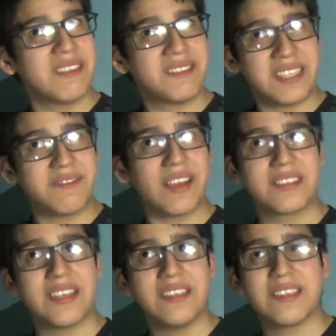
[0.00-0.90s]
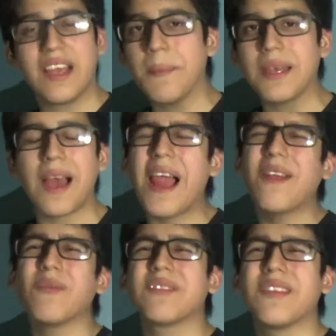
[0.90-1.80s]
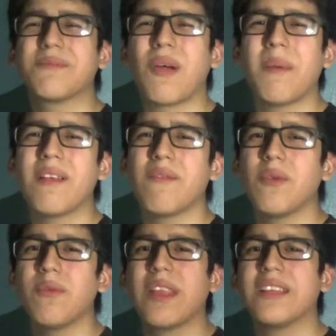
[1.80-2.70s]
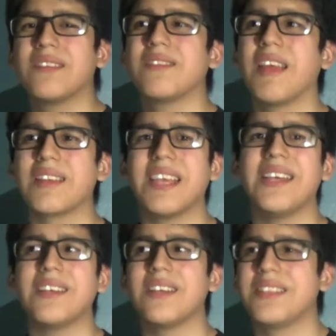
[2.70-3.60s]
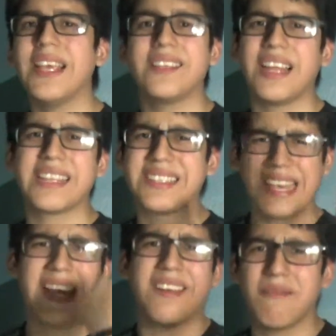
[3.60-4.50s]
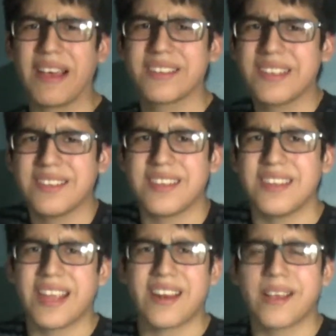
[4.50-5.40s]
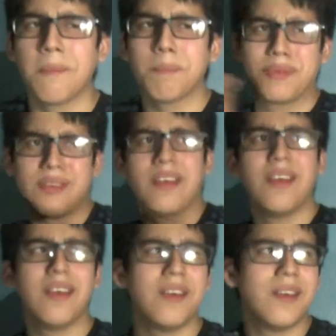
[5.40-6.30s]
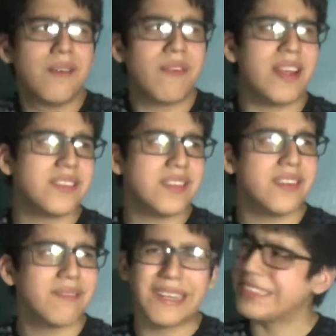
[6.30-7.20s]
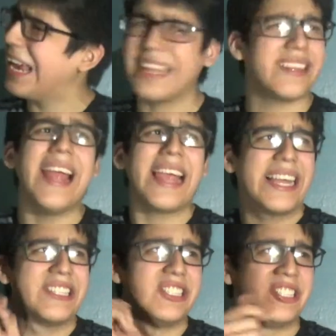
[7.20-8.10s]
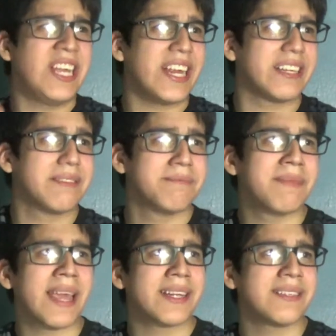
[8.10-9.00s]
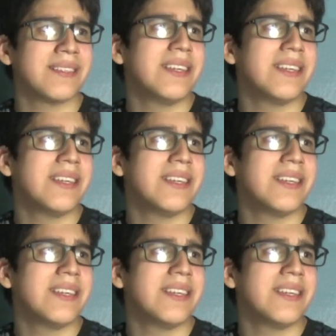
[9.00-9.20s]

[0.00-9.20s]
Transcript: 6 vaccines? I mean, I know there's probably of you like take like 10 vaccines in a day. Like, psh, fancy? That ain't shit, man.